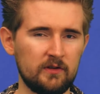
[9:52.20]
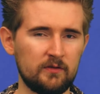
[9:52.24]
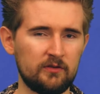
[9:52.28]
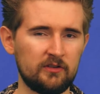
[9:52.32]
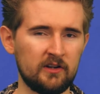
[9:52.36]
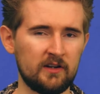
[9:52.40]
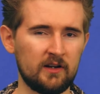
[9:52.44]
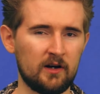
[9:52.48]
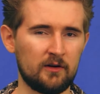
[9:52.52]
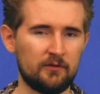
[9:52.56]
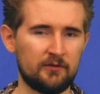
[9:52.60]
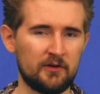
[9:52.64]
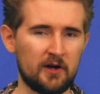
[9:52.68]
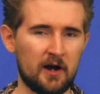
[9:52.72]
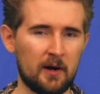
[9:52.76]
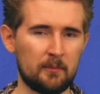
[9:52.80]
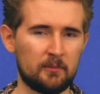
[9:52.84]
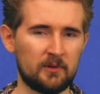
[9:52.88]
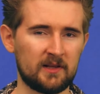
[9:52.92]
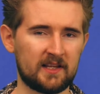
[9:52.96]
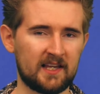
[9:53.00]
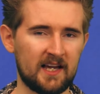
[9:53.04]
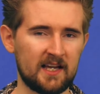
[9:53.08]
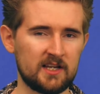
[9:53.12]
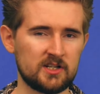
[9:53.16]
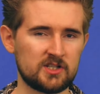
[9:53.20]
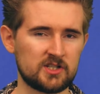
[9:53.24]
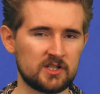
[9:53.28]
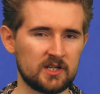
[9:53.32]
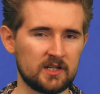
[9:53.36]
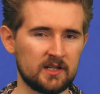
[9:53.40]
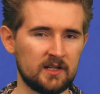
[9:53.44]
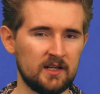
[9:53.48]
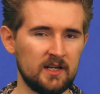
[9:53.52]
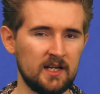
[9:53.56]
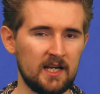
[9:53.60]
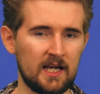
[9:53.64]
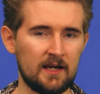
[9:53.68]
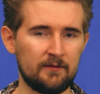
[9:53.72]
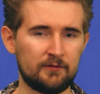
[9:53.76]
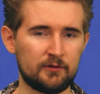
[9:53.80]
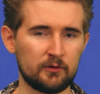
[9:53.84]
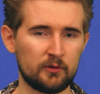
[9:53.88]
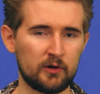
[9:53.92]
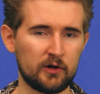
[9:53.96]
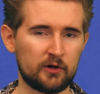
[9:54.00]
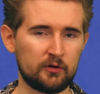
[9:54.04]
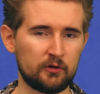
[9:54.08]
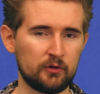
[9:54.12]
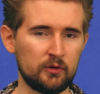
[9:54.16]
you've sent off your application, if
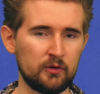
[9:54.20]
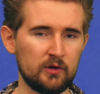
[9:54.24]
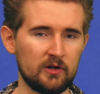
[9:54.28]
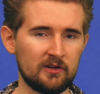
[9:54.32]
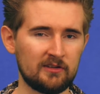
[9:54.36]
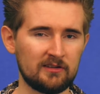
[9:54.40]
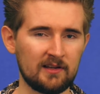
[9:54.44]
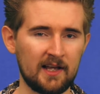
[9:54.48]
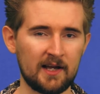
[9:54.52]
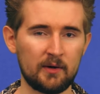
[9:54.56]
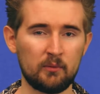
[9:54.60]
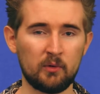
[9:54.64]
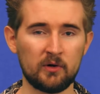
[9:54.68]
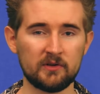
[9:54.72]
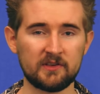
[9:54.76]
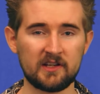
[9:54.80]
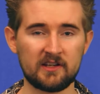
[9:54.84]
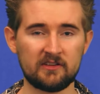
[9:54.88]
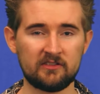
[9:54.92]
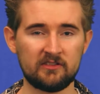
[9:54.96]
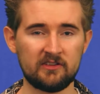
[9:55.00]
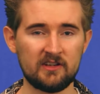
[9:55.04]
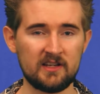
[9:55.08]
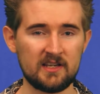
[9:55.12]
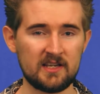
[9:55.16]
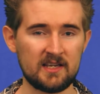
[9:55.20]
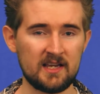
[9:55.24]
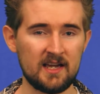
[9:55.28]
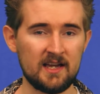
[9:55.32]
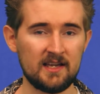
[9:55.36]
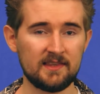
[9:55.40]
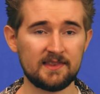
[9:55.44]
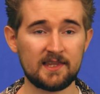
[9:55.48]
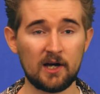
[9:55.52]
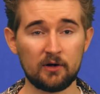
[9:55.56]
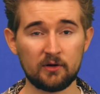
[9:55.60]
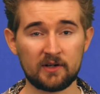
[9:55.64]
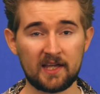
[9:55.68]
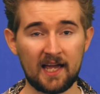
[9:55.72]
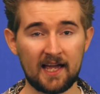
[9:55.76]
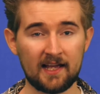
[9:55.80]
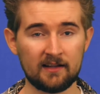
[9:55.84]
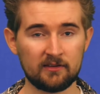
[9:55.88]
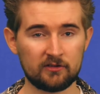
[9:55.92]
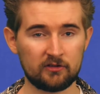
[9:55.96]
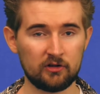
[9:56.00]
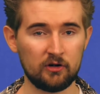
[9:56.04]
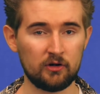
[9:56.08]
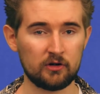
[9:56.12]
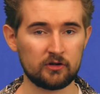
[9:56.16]
the recruiters like what they see, they'll get
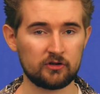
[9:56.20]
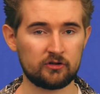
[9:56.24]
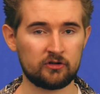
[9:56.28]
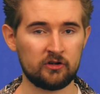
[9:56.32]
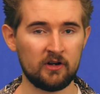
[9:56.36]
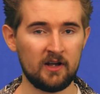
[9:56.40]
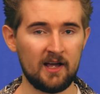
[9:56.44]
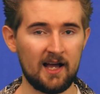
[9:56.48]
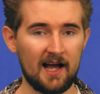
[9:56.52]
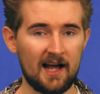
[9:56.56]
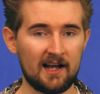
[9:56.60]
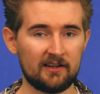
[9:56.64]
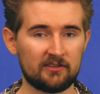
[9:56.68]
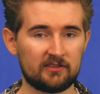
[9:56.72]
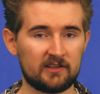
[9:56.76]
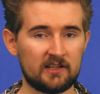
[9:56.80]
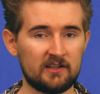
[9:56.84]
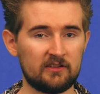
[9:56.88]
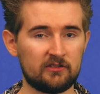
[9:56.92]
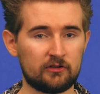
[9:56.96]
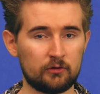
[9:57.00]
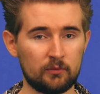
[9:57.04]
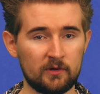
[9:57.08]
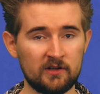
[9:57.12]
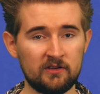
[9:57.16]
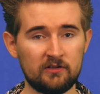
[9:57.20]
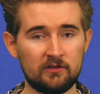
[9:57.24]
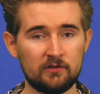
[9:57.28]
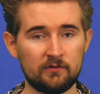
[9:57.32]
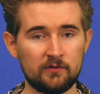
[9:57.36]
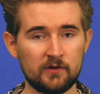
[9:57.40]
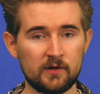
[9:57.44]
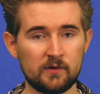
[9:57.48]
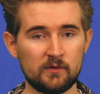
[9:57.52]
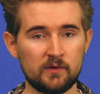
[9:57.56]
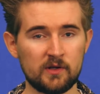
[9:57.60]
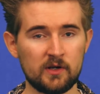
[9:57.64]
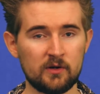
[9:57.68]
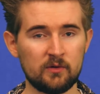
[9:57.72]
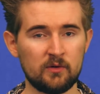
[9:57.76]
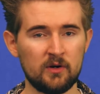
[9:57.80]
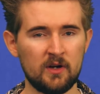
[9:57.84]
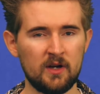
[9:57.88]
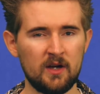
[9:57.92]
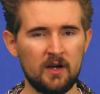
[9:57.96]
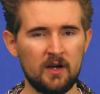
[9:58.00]
in touch, asking to interview you.